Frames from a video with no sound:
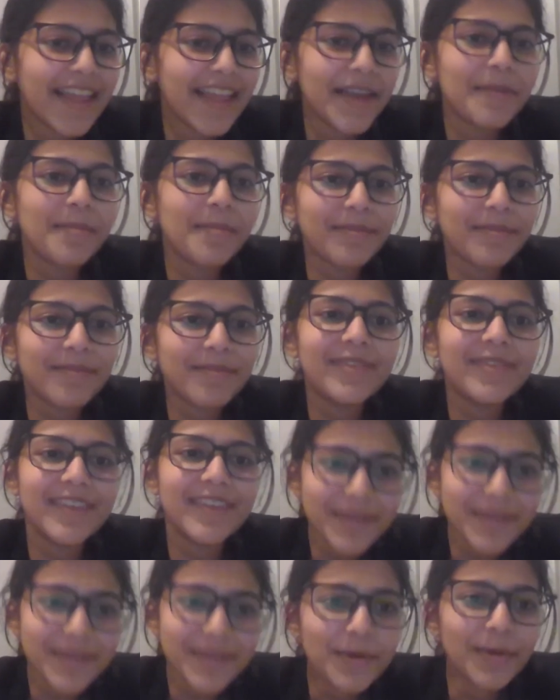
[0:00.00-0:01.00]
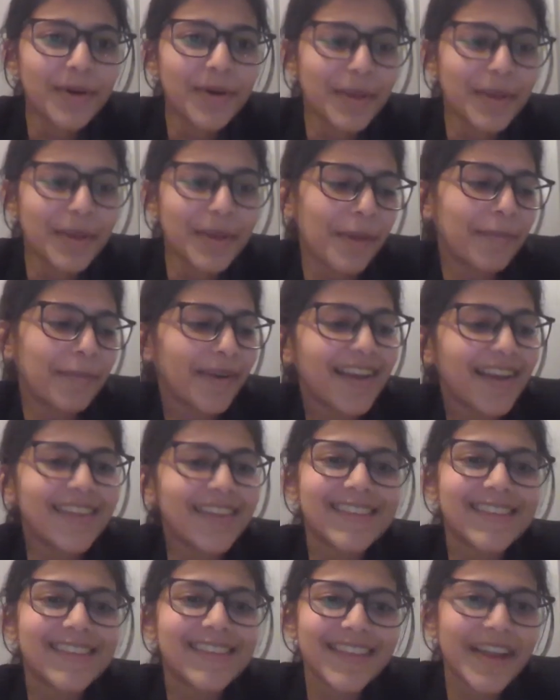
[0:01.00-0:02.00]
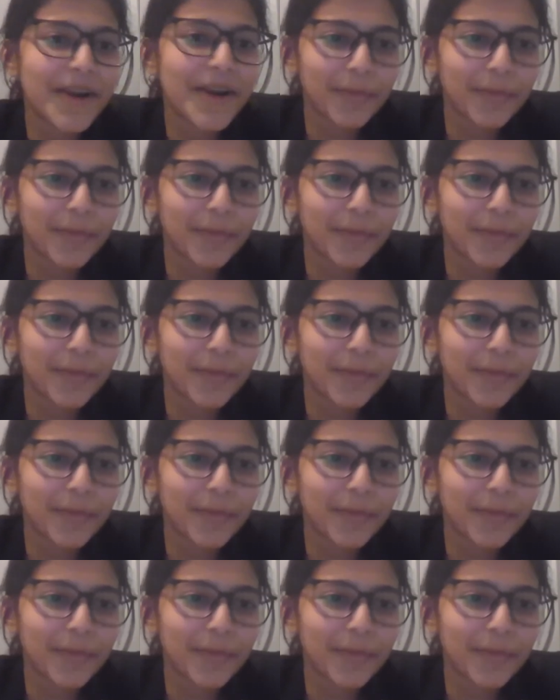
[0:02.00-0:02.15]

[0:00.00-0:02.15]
then do remember that it's